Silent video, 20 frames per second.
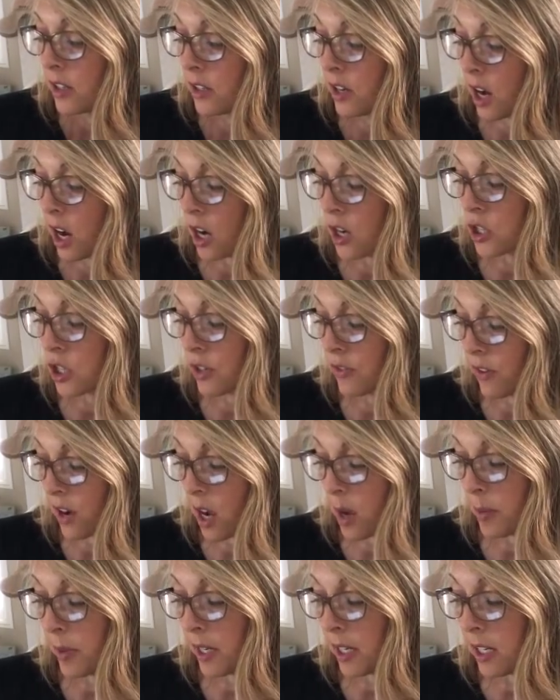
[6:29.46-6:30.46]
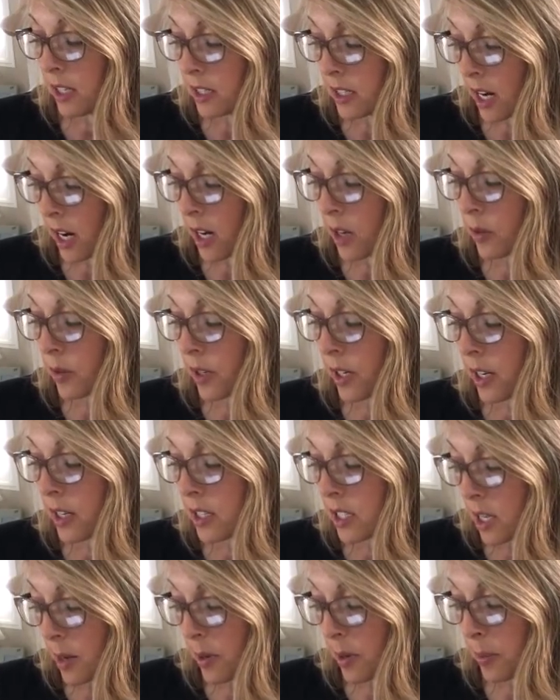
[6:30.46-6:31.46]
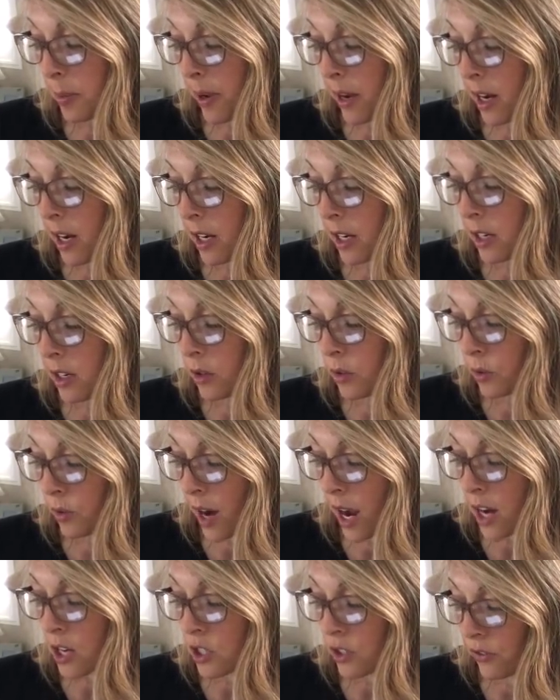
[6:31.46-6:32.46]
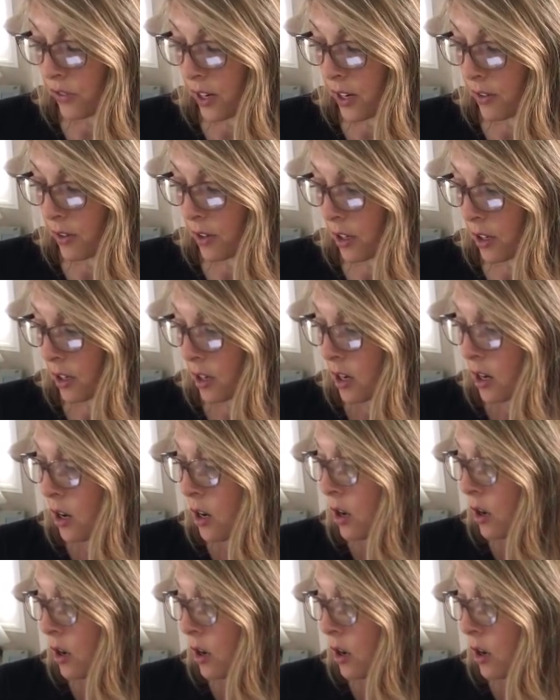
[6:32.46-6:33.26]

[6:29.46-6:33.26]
nausea, vomiting, diarrhea, stomach pain, rash, fever.